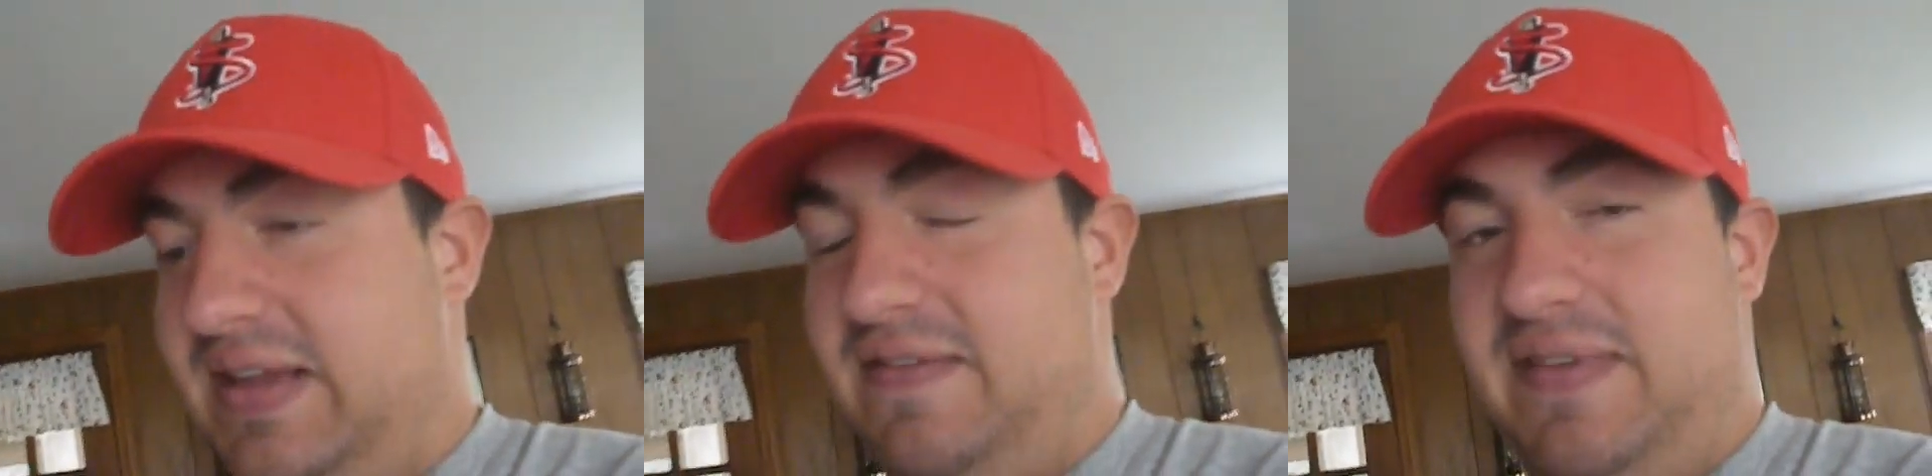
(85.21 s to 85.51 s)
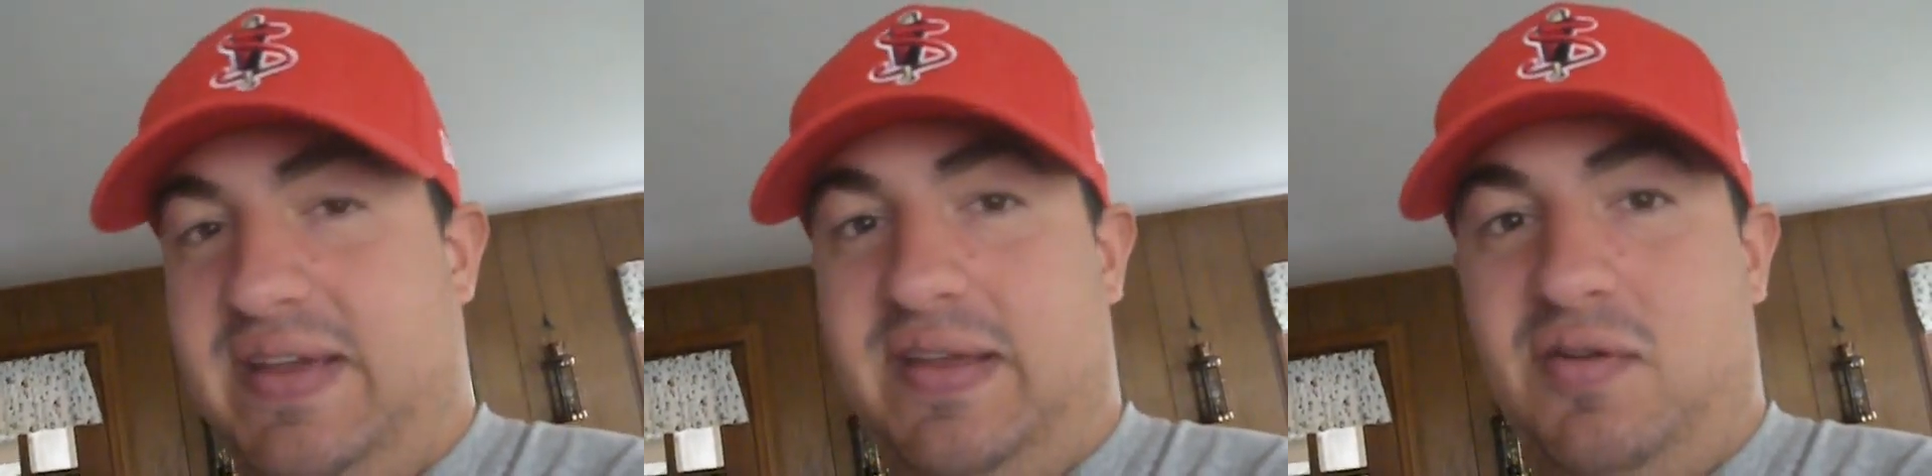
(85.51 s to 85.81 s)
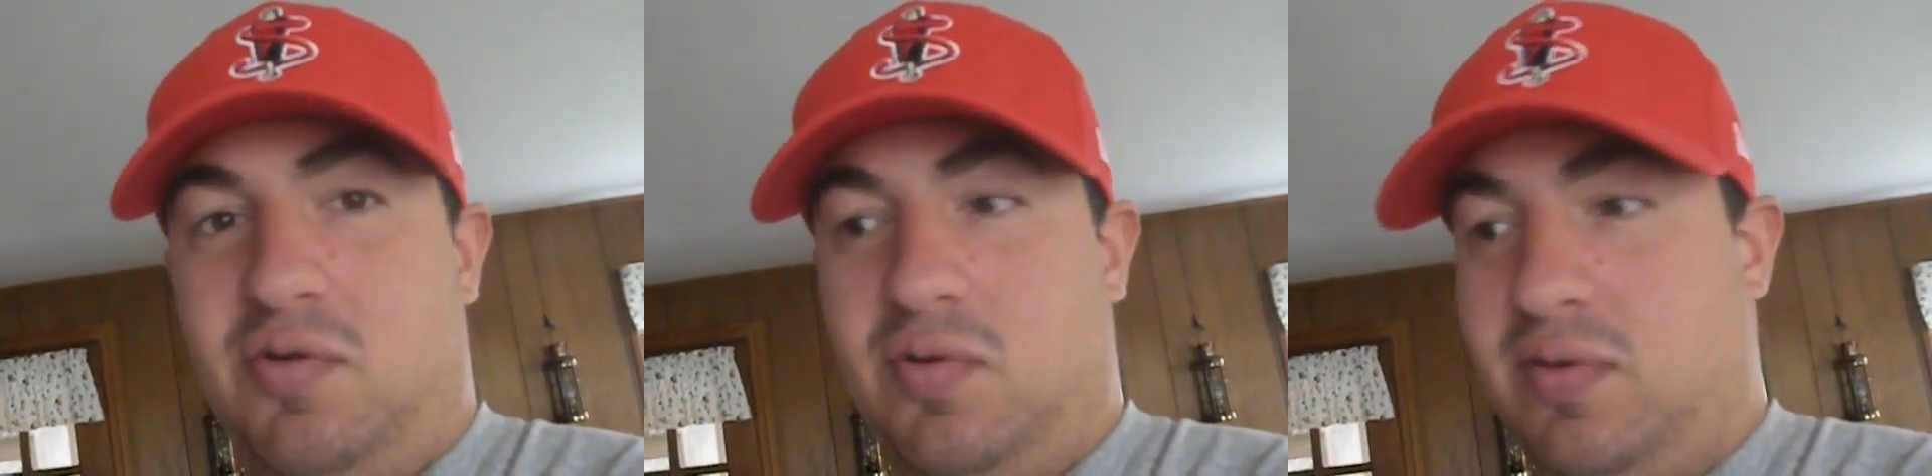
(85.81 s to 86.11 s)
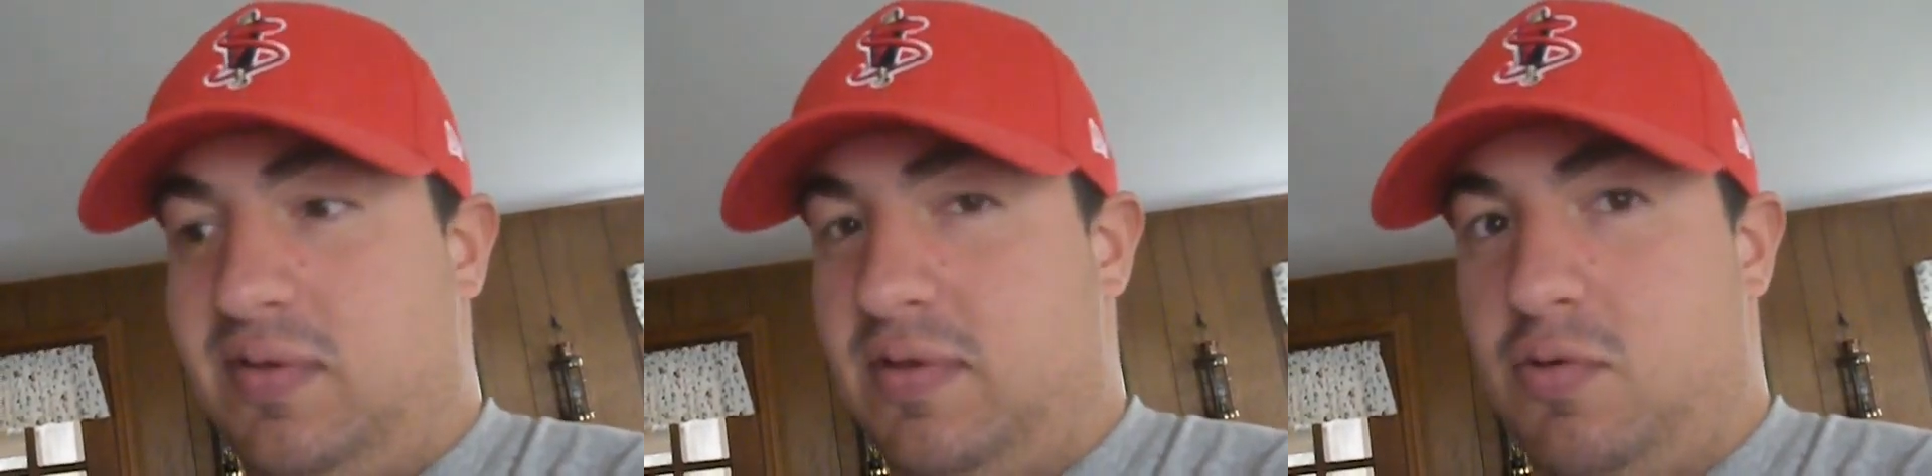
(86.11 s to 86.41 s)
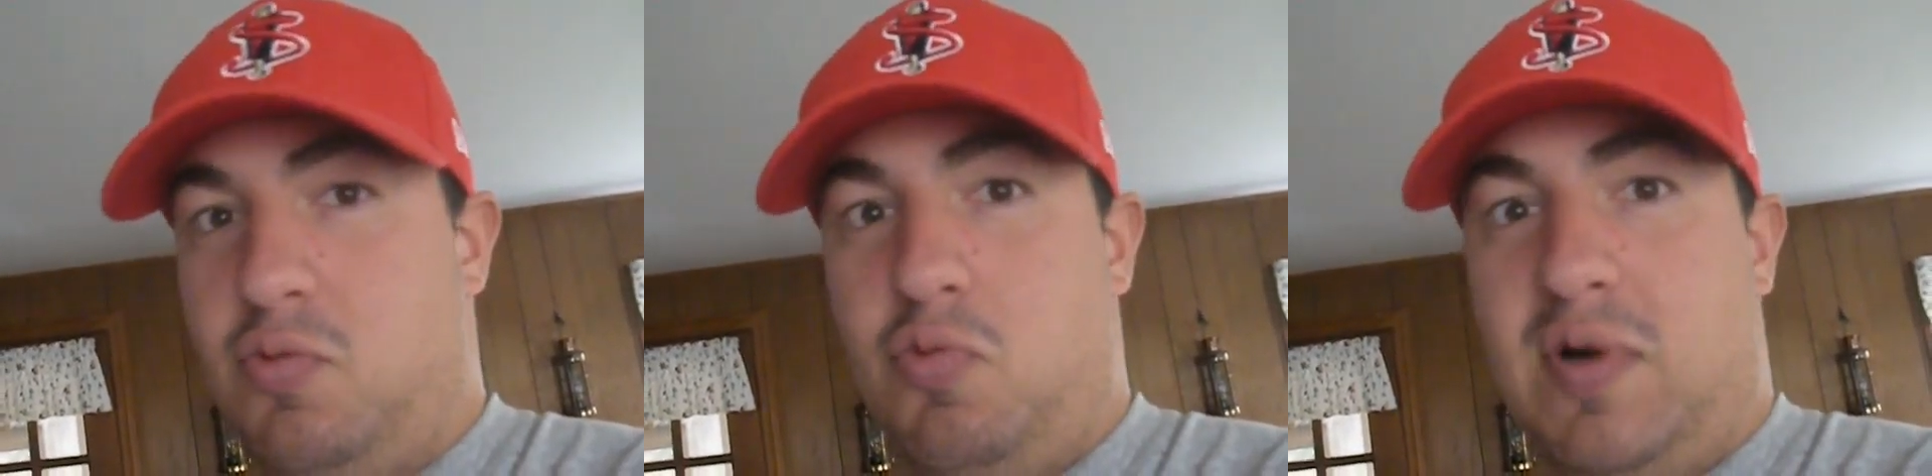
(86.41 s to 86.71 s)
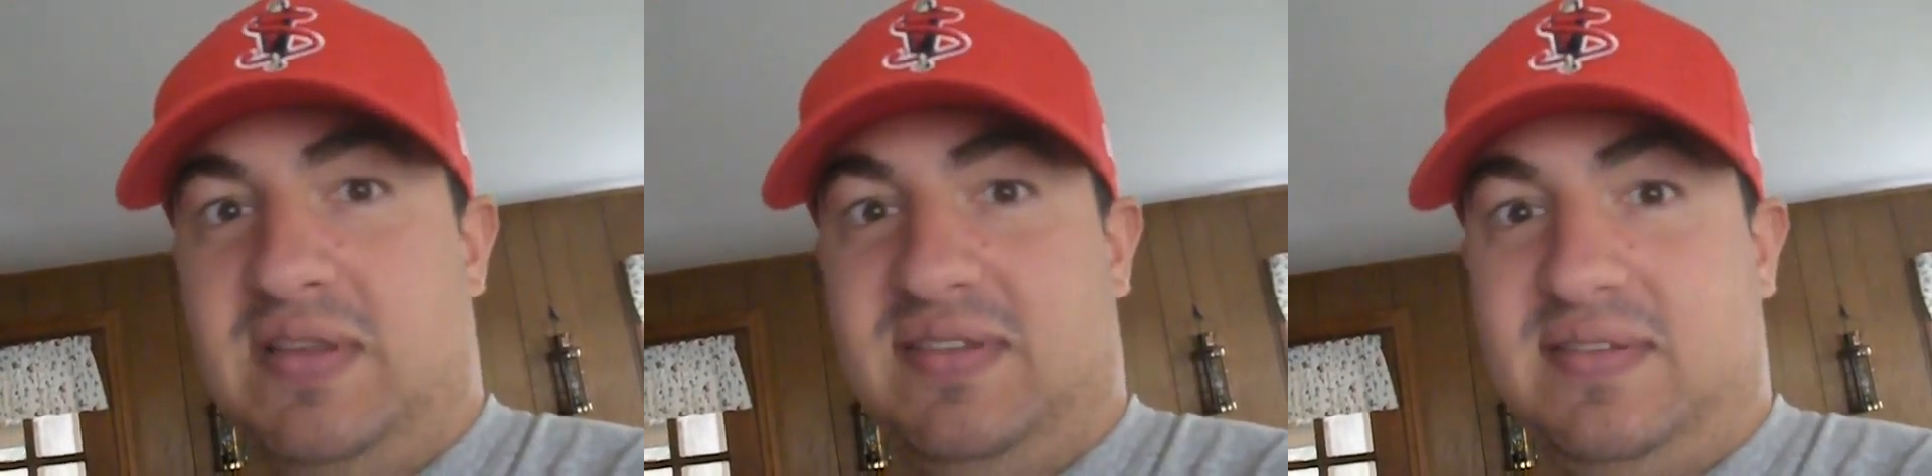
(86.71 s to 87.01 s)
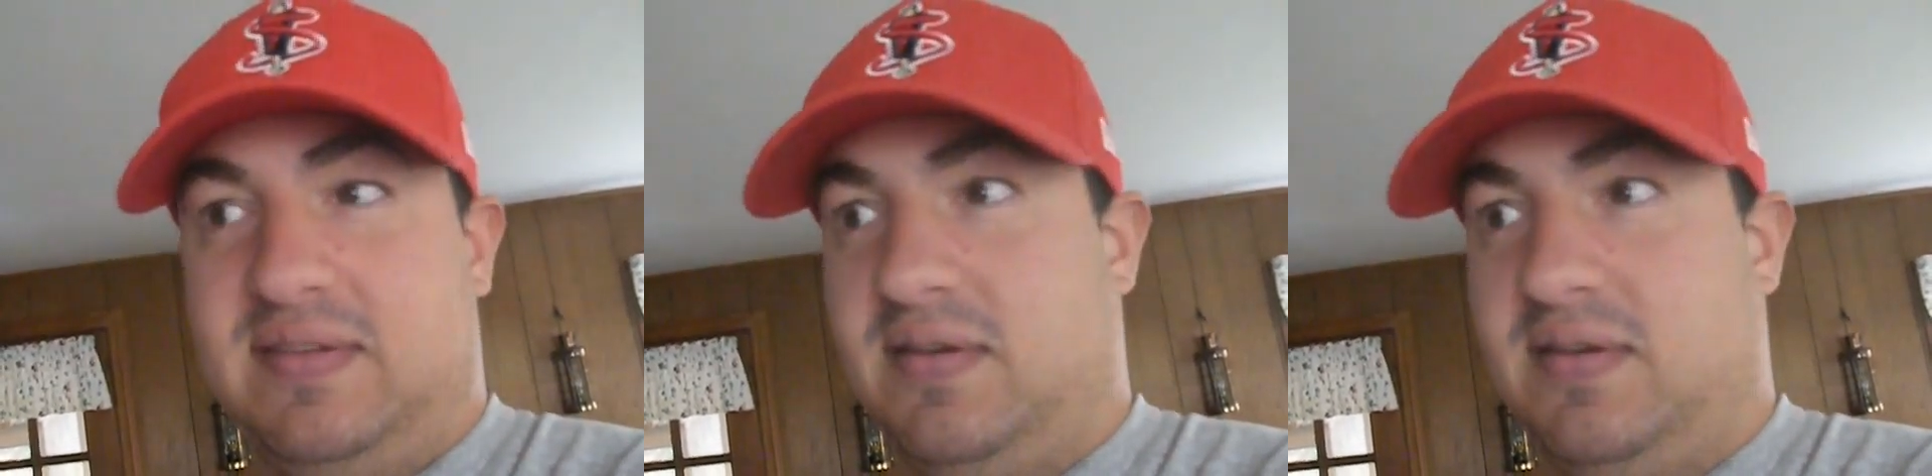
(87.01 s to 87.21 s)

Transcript: TV once